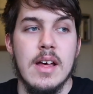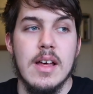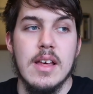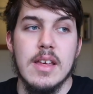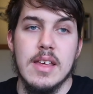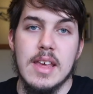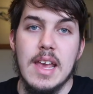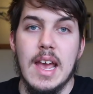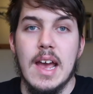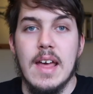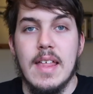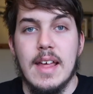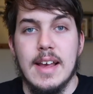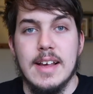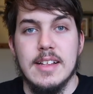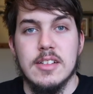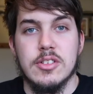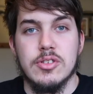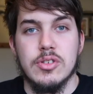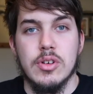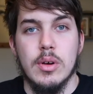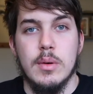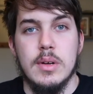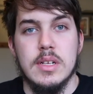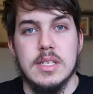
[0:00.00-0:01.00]
Yeah, that is
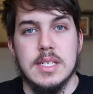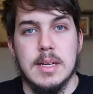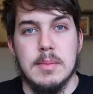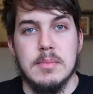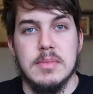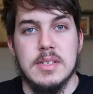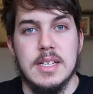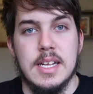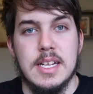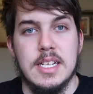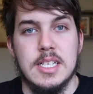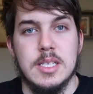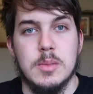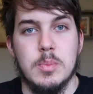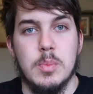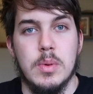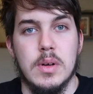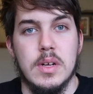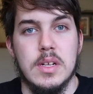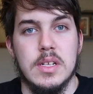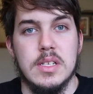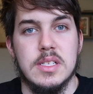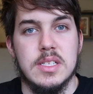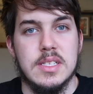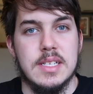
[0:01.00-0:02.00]
true in some sense,
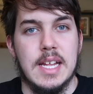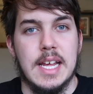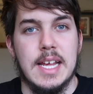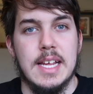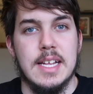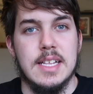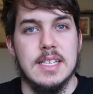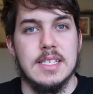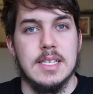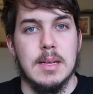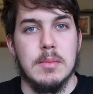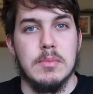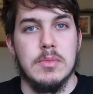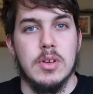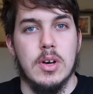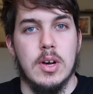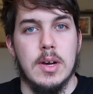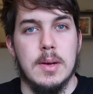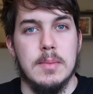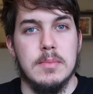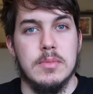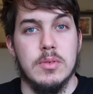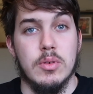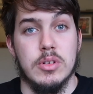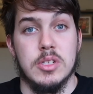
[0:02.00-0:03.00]
but snakes
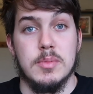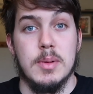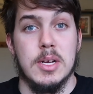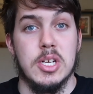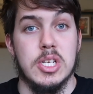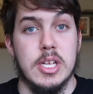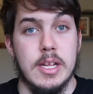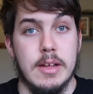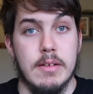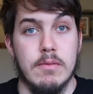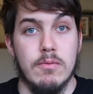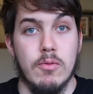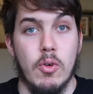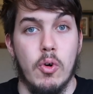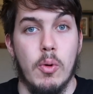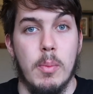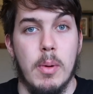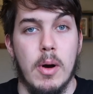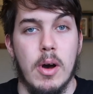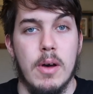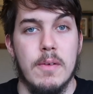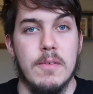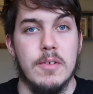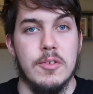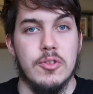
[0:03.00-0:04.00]
sometimes, or especially royal
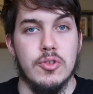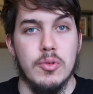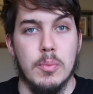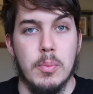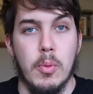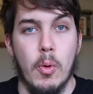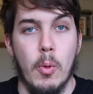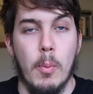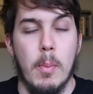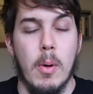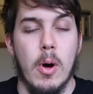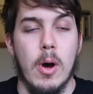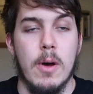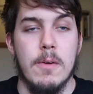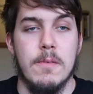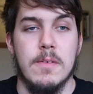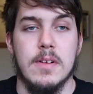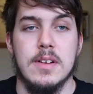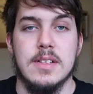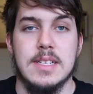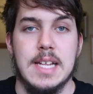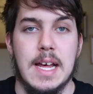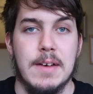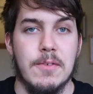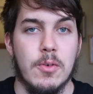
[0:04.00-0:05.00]
pythons or ball
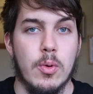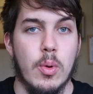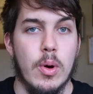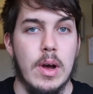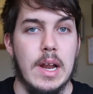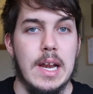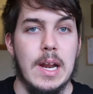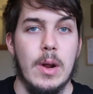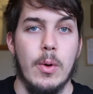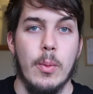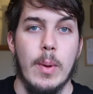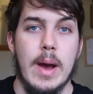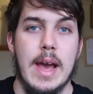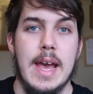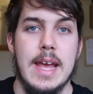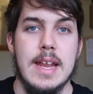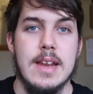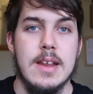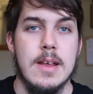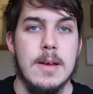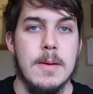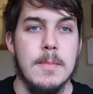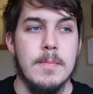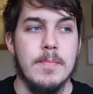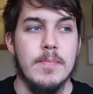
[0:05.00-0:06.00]
pythons, have quite a little head